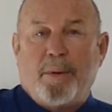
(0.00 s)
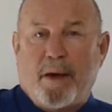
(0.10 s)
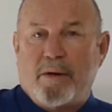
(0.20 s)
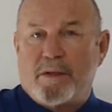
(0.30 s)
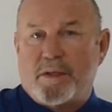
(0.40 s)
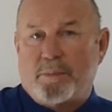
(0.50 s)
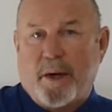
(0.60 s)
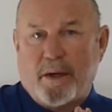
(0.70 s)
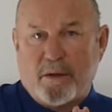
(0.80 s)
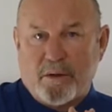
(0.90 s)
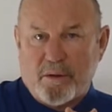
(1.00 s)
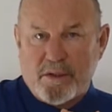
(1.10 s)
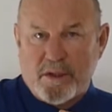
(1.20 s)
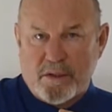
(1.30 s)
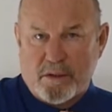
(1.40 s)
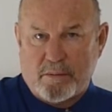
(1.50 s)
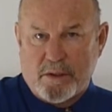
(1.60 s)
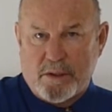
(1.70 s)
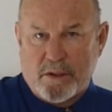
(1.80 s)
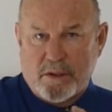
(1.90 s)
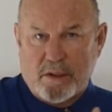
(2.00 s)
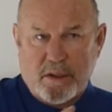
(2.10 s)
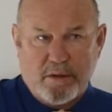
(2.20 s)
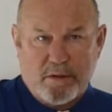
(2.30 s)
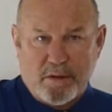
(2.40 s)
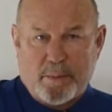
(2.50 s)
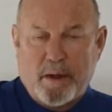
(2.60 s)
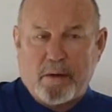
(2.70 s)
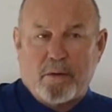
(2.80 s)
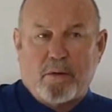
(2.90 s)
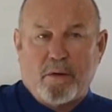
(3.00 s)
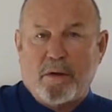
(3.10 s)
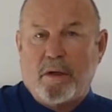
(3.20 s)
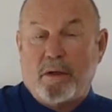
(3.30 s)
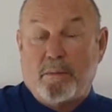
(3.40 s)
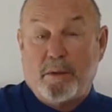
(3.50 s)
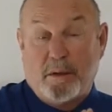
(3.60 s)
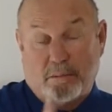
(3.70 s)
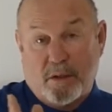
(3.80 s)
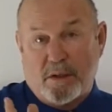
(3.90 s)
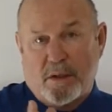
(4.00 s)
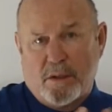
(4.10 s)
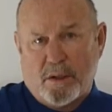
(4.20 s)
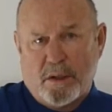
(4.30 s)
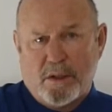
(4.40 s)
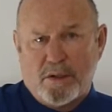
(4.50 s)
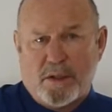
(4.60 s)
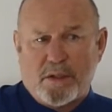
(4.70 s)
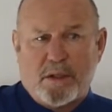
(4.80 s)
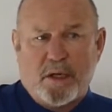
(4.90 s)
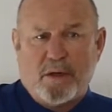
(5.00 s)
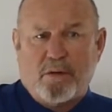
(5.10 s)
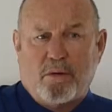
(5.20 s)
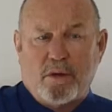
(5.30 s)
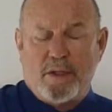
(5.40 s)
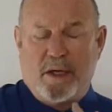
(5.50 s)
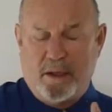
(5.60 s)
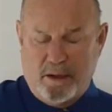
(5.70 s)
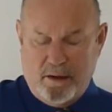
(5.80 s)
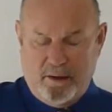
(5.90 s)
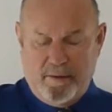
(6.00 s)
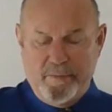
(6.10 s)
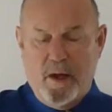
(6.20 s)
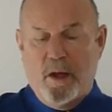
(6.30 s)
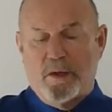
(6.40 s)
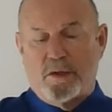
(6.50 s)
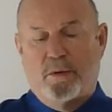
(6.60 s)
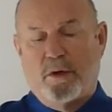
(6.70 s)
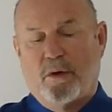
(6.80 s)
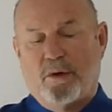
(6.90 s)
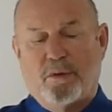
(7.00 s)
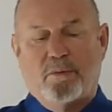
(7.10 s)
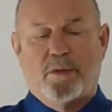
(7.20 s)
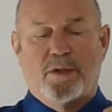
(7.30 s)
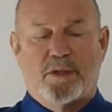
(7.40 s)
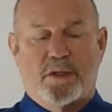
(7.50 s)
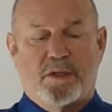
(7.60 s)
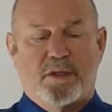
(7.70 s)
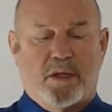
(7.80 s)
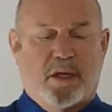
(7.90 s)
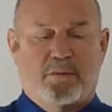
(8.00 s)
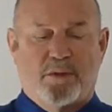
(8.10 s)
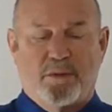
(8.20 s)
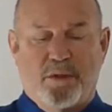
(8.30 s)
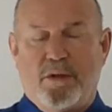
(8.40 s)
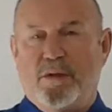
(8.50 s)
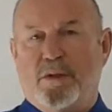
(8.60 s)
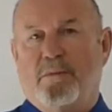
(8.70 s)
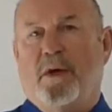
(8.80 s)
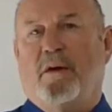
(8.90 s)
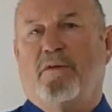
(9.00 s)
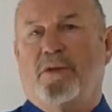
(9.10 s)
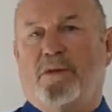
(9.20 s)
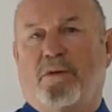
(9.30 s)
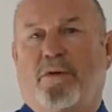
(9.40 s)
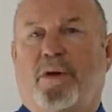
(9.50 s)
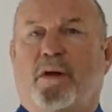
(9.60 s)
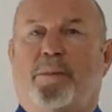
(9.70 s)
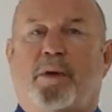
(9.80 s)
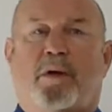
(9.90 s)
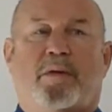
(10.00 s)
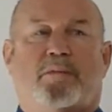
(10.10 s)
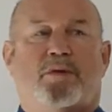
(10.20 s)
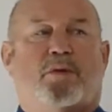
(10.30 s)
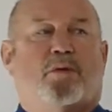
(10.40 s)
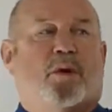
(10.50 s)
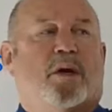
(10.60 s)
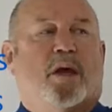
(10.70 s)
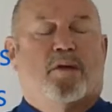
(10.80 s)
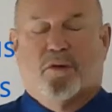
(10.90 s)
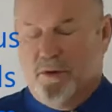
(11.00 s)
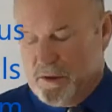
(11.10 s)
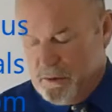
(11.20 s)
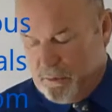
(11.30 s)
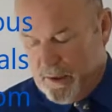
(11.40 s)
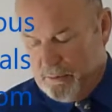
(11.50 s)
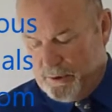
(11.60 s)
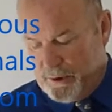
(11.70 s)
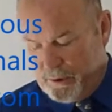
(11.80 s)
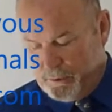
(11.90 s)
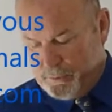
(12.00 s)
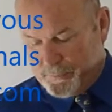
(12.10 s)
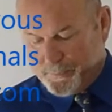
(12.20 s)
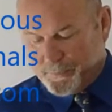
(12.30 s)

paraspinal nerve system, essentially, in their spinal cord, need to be essentially adjusted and or taken care of. So we go through and we adjust these animals, and we do the somatovisceral therapy on them too. One of the other things that we're able to do